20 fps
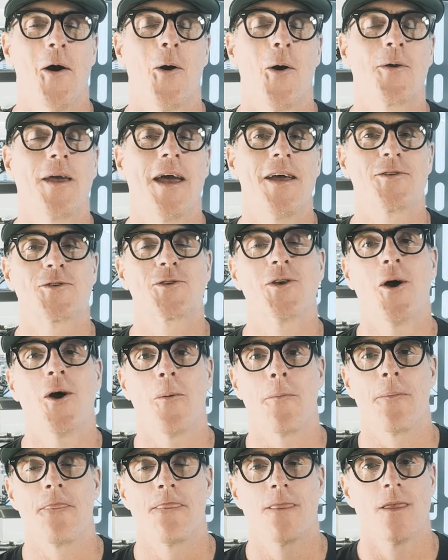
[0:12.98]
Okay,
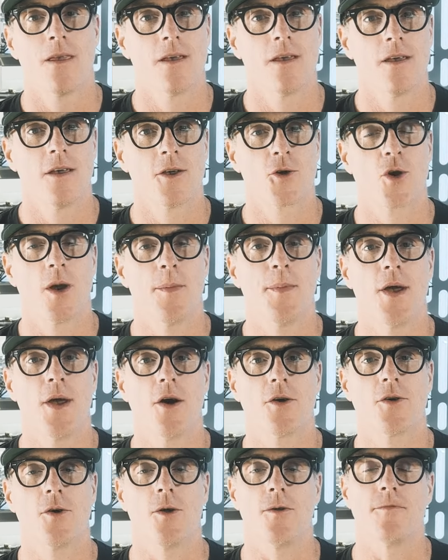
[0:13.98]
so Creepy
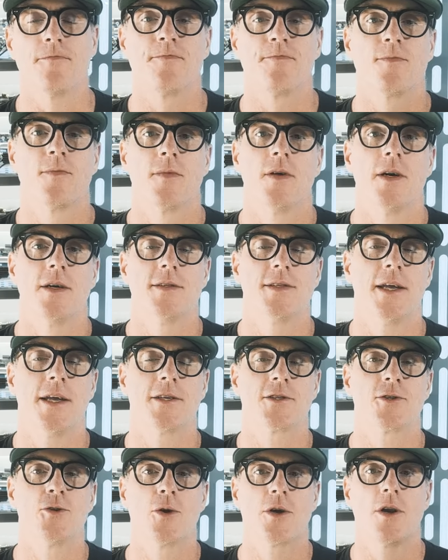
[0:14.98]
Uncle,
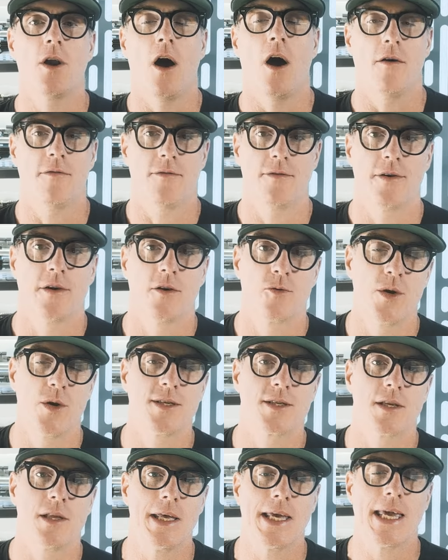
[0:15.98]
Denis Lukyanov,
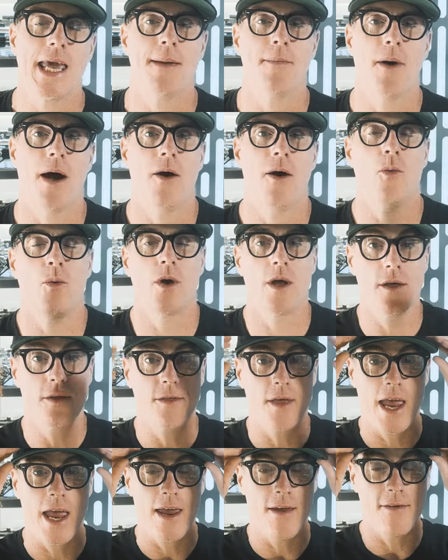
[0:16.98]
recently came out
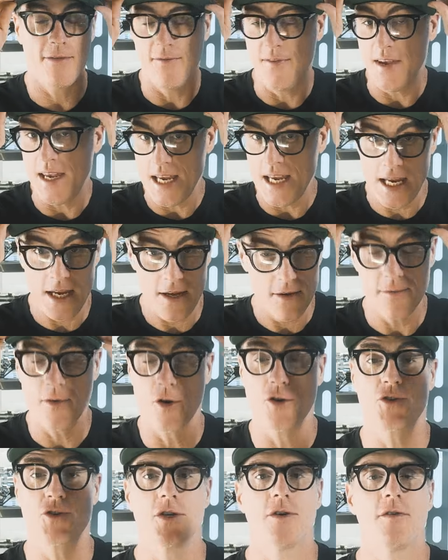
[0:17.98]
with a V
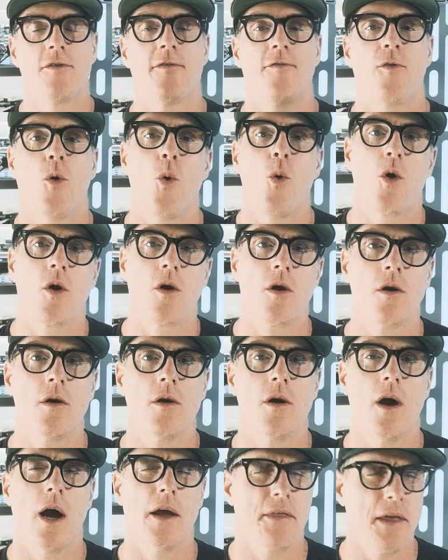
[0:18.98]
version
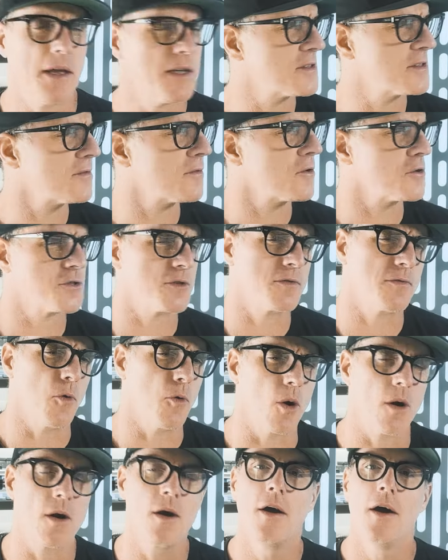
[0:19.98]
four, I think it's the version
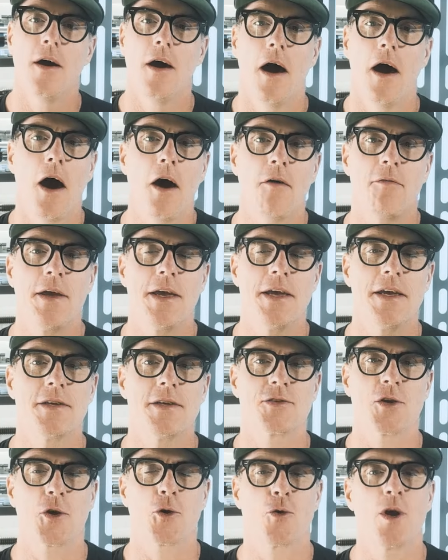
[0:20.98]
four, of
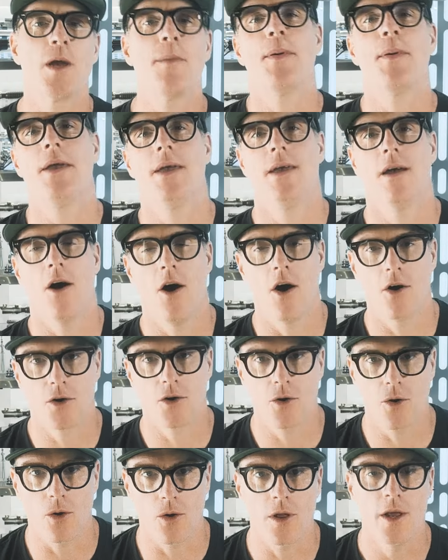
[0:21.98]
his Creepy
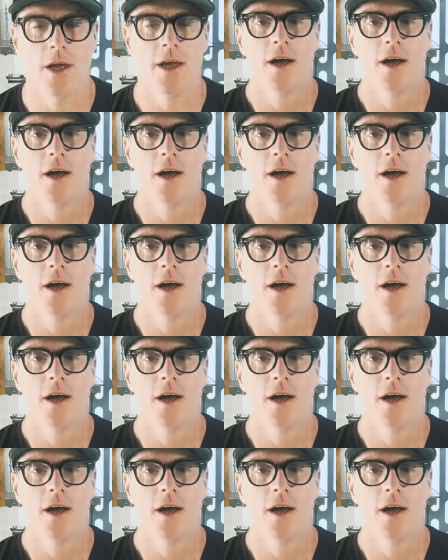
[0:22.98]
Uncle.